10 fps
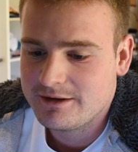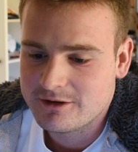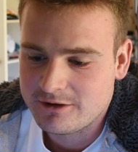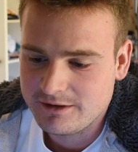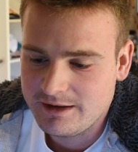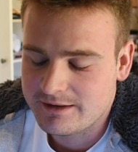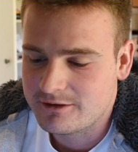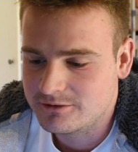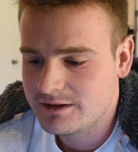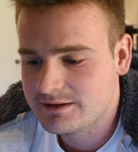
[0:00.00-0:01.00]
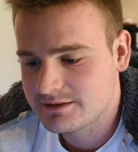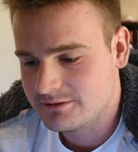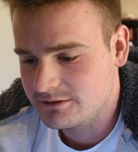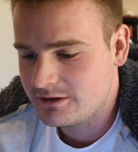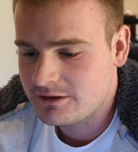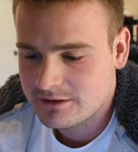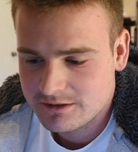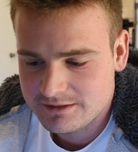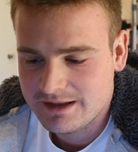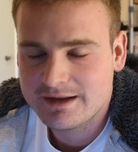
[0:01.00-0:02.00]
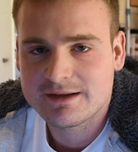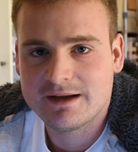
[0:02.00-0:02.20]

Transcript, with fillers: cardiac arrest or a heart attack,